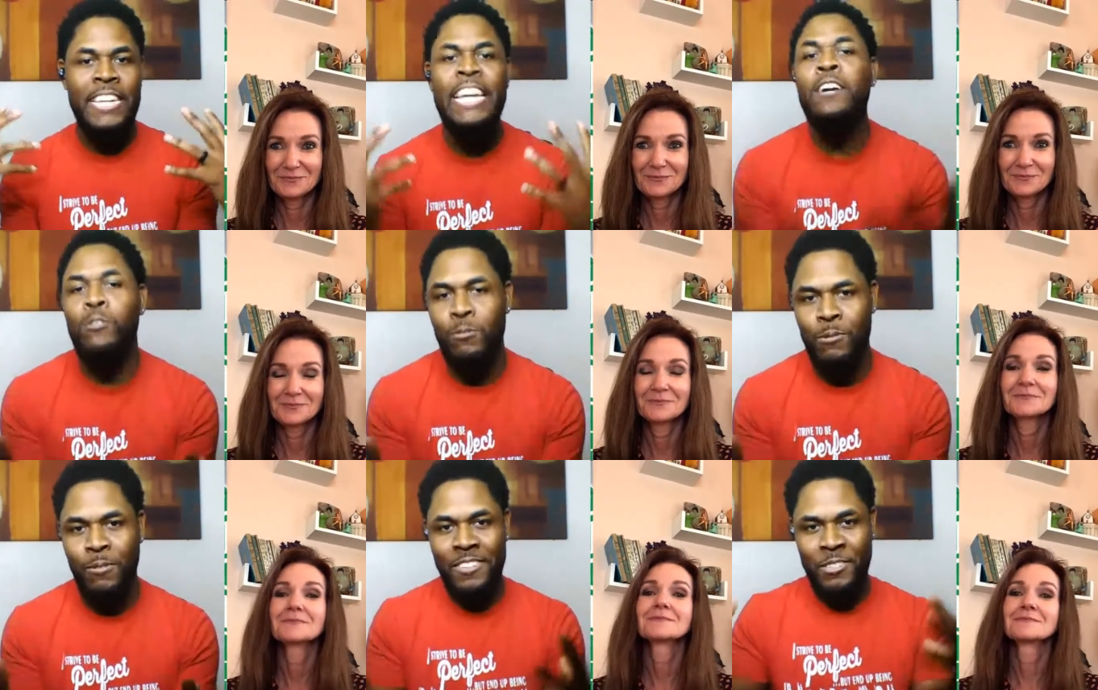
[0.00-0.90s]
Speaker 1: deal
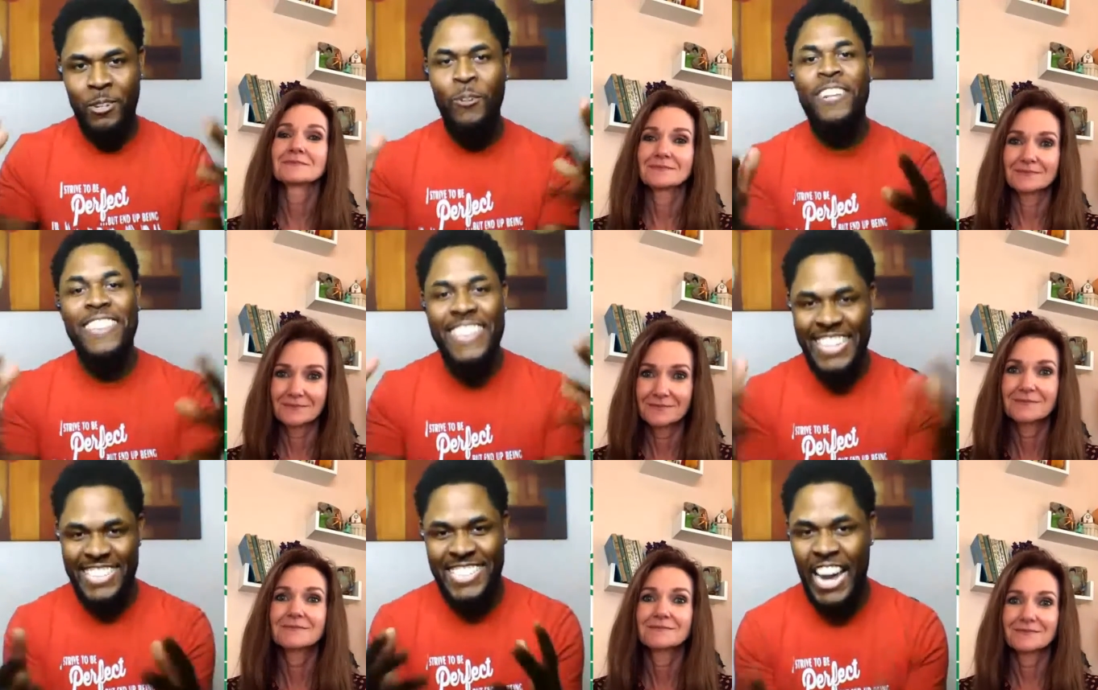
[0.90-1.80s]
during
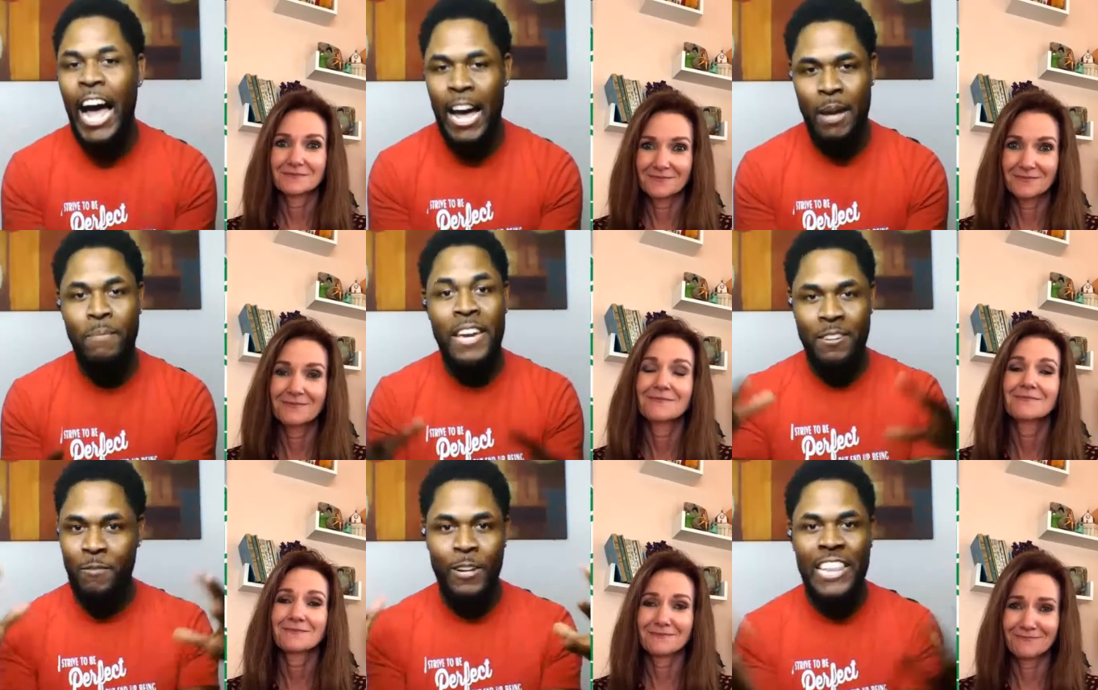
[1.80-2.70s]
this time in
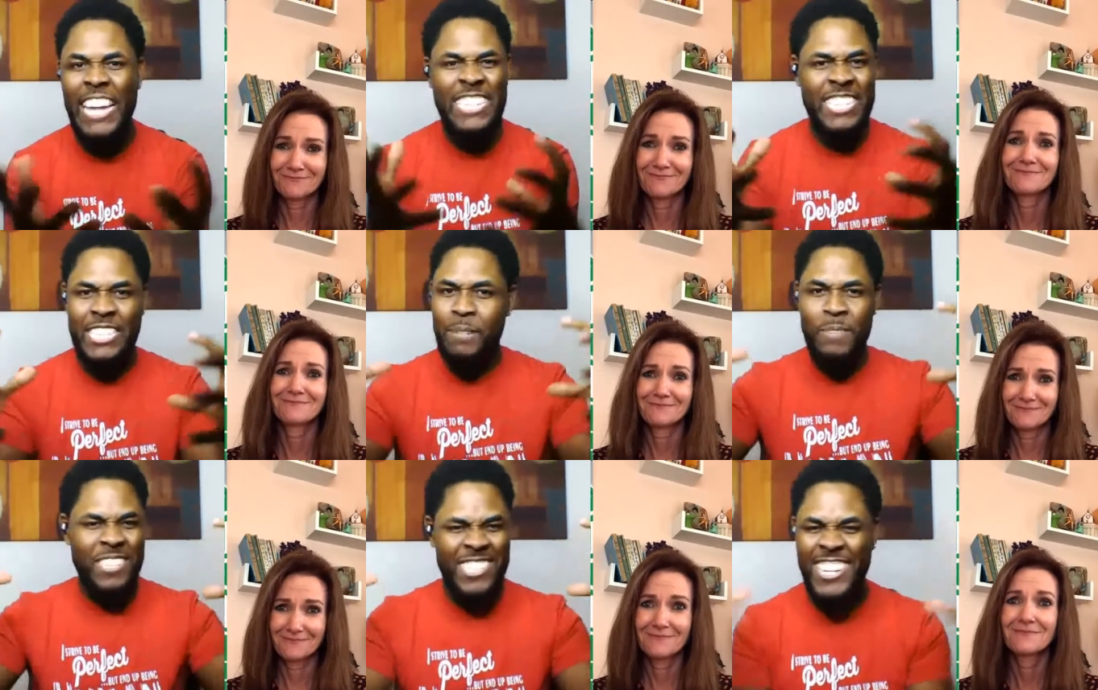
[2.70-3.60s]
the relationship?
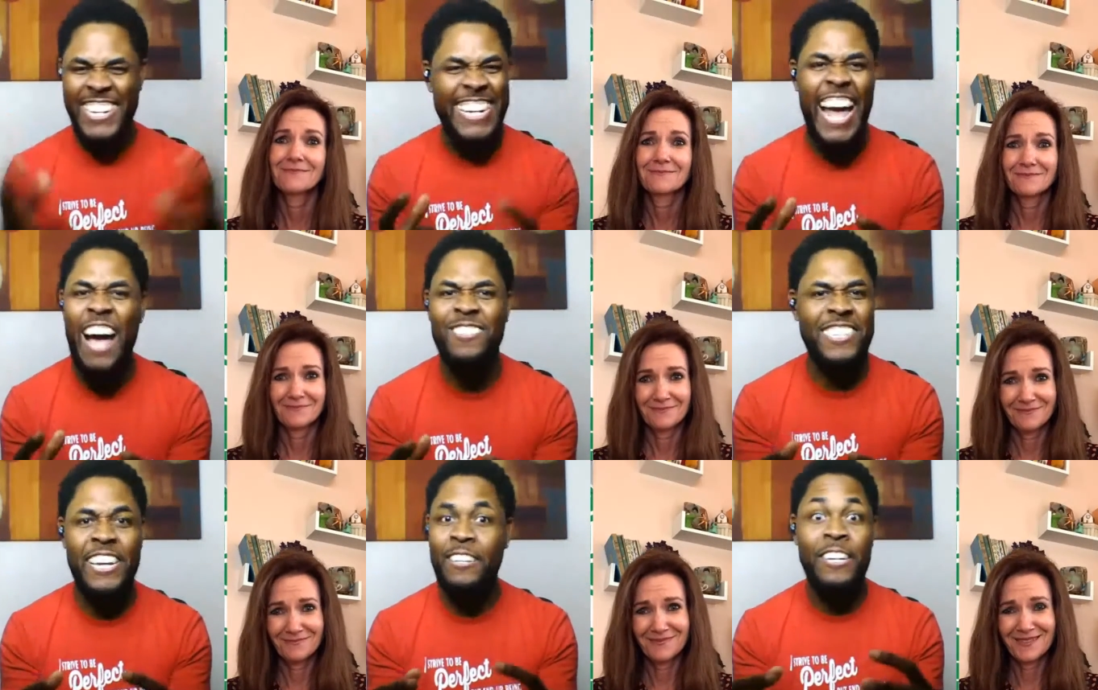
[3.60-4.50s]
You're stuck in the house
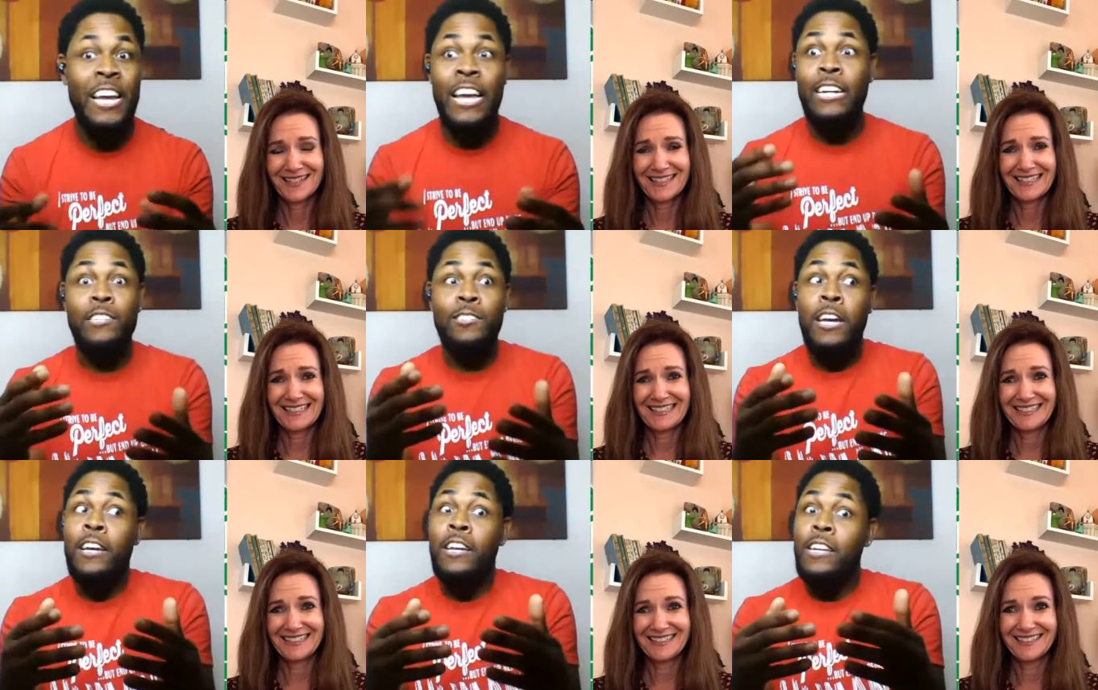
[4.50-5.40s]
together because
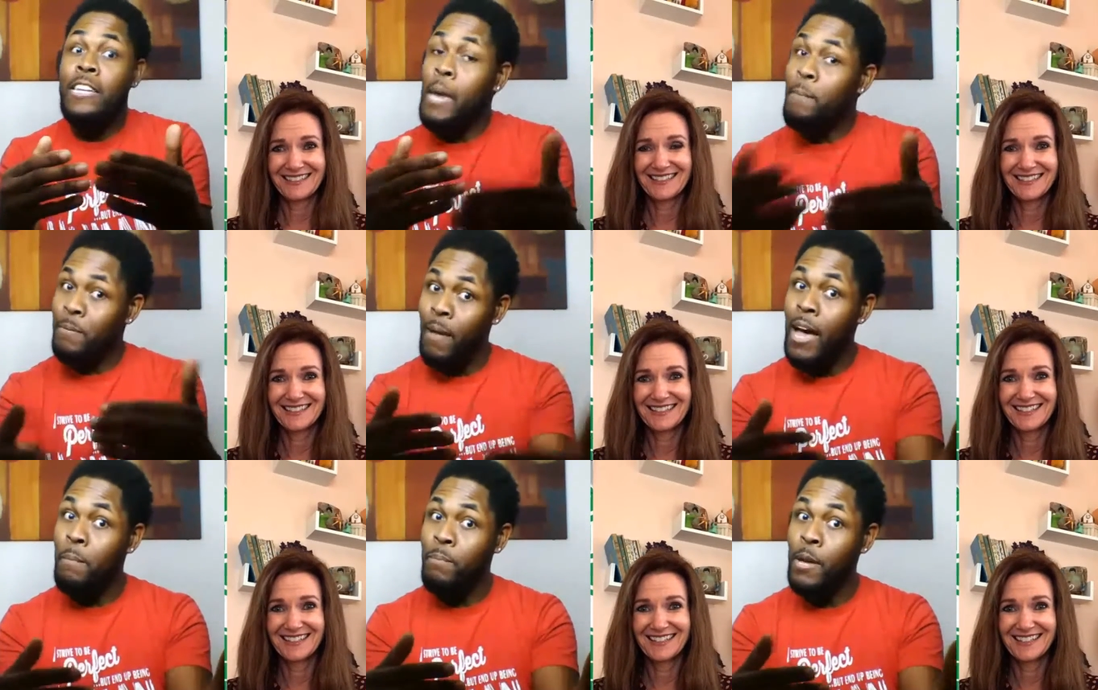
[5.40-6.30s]
keep in
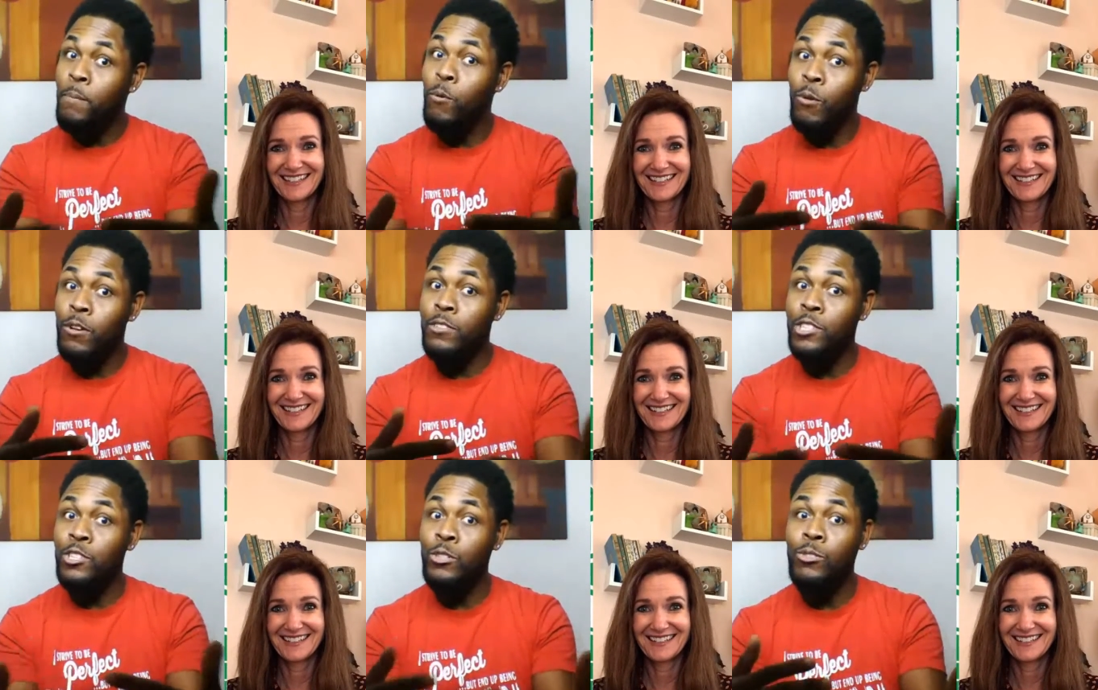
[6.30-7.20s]
mind people were
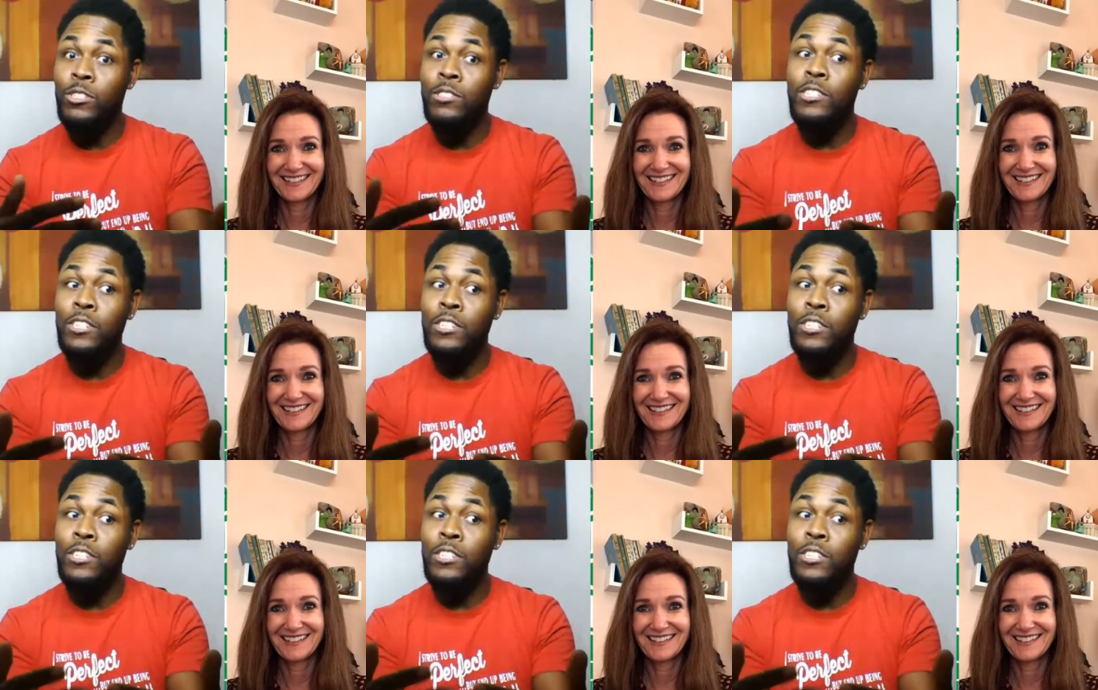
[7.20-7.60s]
just used to